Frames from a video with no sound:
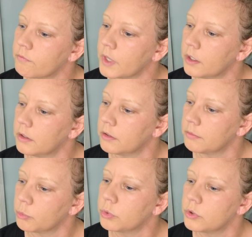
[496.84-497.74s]

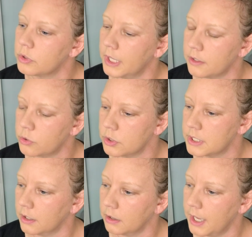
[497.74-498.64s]
We'll do that towards
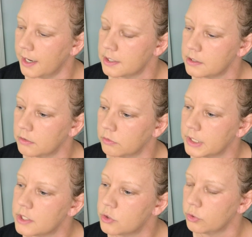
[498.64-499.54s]
the last.
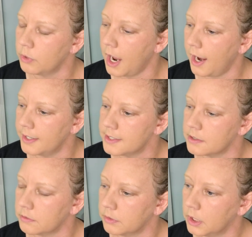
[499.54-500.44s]
Let's do
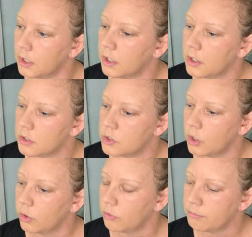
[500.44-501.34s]
eyes.
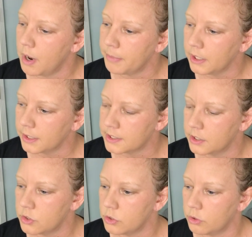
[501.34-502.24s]
So Mama likes
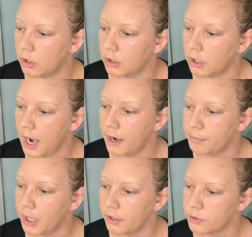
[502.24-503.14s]
to do her
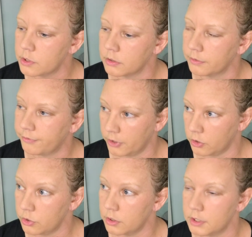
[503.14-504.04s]
eyebrows
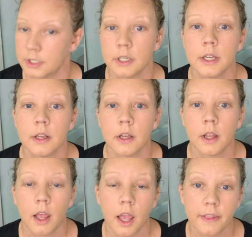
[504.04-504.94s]
first.
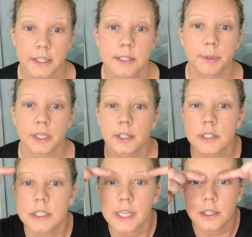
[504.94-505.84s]
And that's
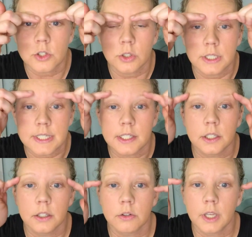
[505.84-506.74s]
because, as you can
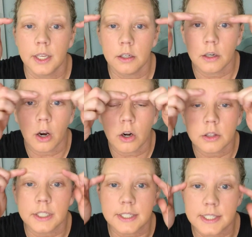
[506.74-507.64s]
see, you can't
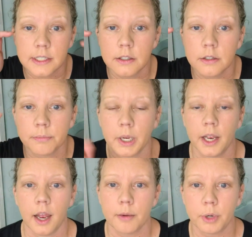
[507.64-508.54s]
hardly see my
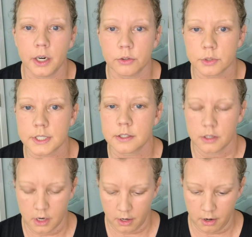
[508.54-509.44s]
eyebrows
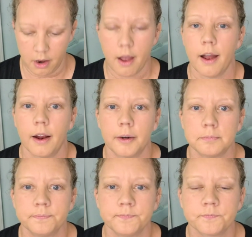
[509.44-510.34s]
because